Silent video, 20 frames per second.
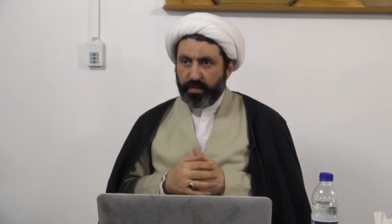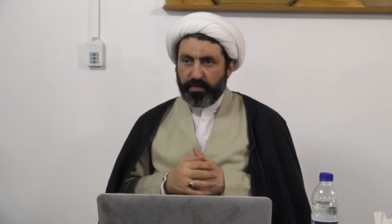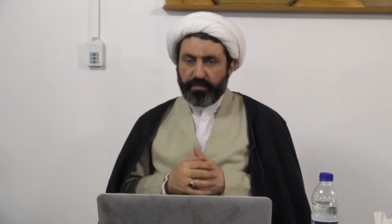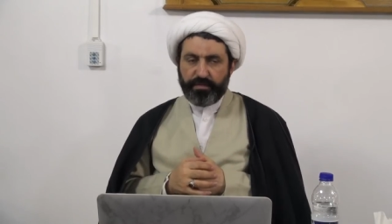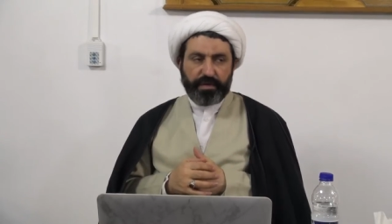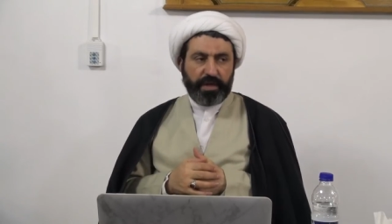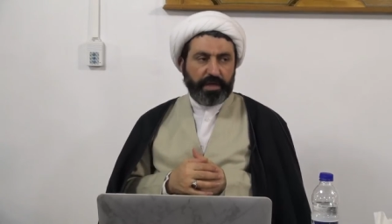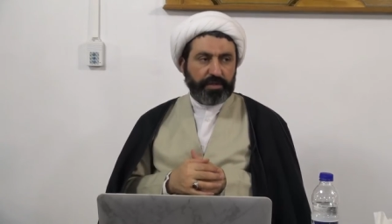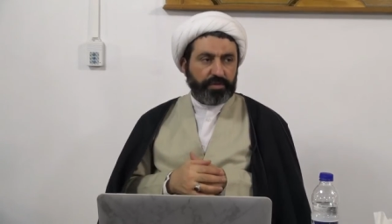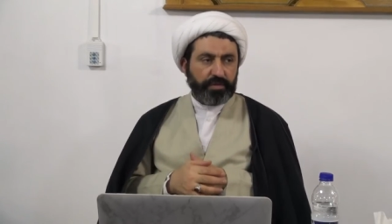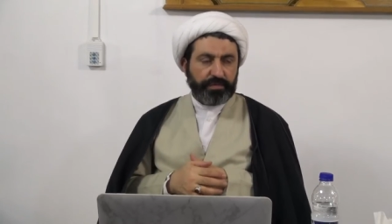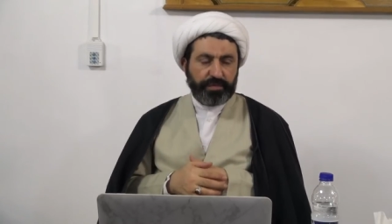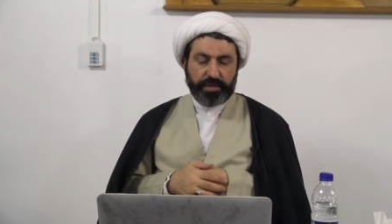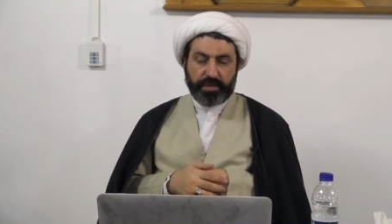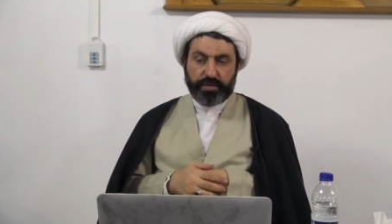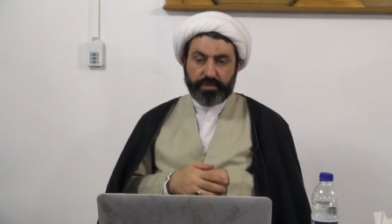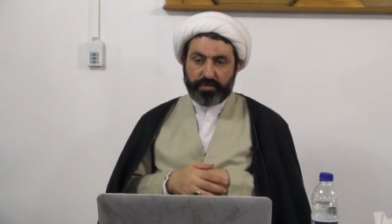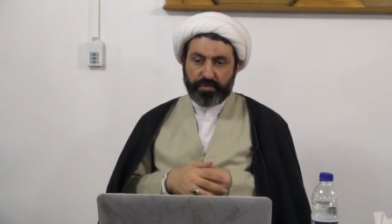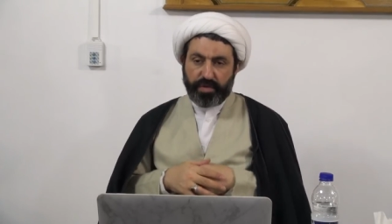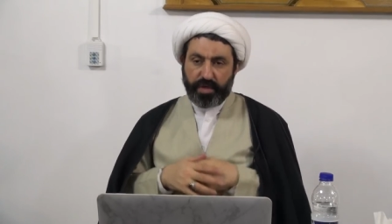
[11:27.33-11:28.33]

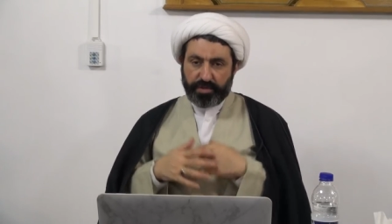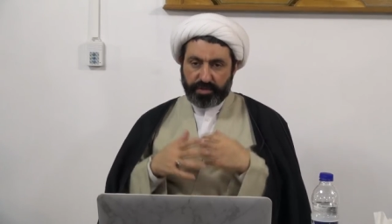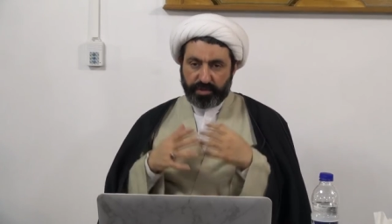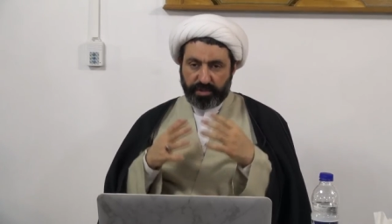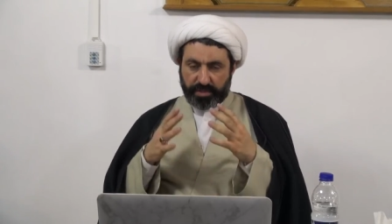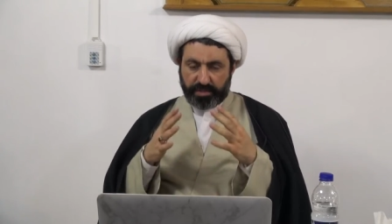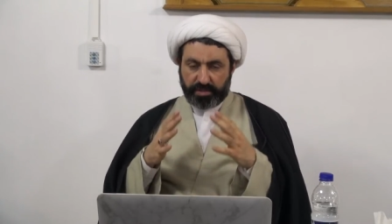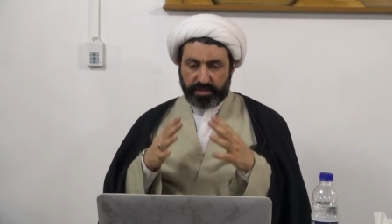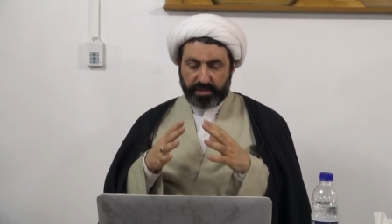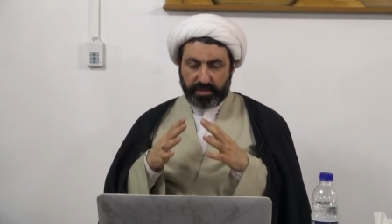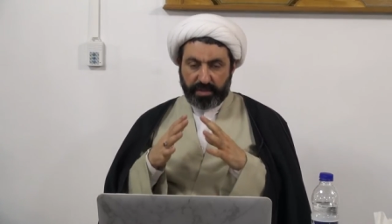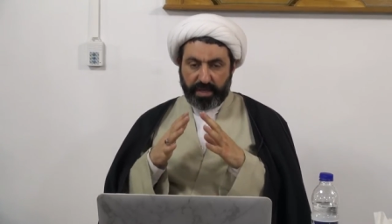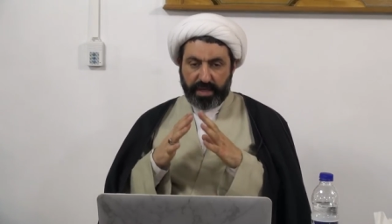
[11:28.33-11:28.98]
philosophers who are just